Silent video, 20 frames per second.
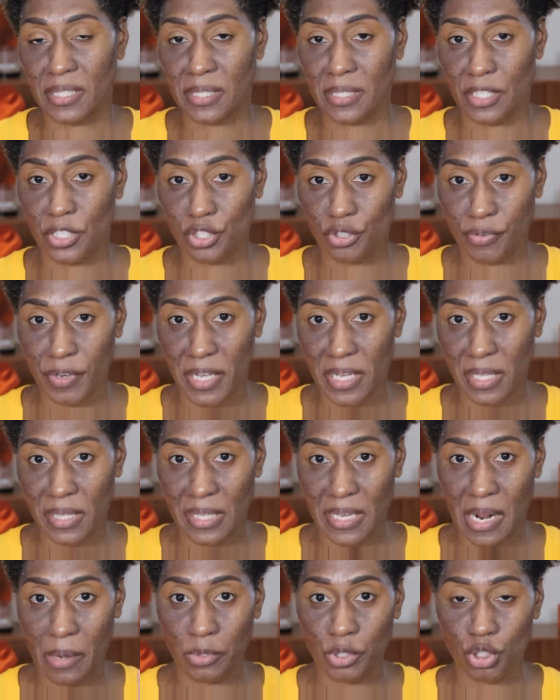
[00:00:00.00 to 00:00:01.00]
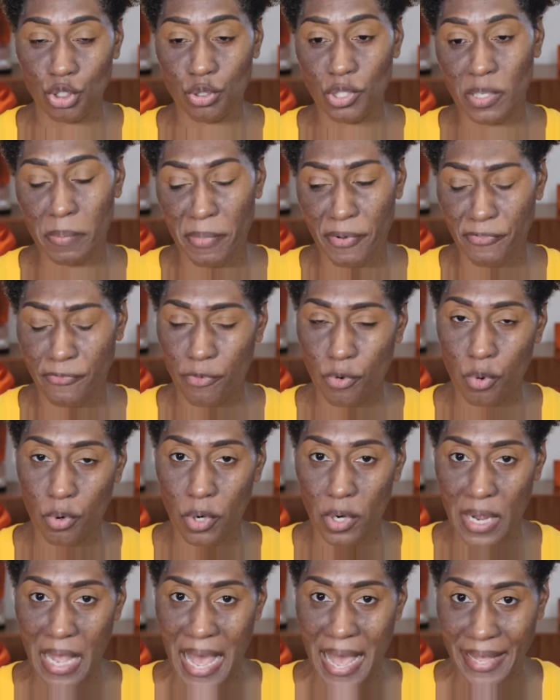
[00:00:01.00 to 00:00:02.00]
sunscreen that I was using
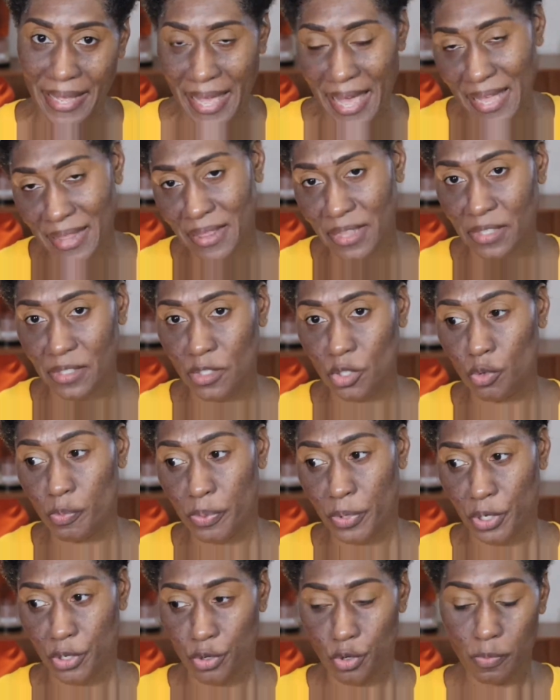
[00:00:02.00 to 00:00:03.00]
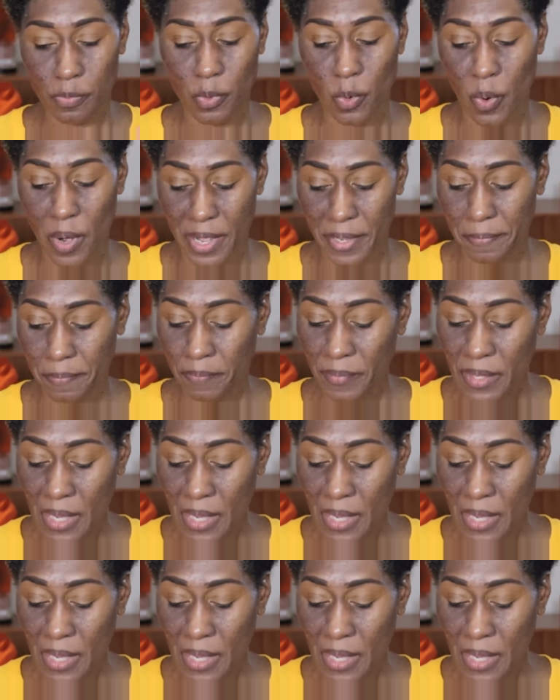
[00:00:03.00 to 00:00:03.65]
before I got the Super Goop one.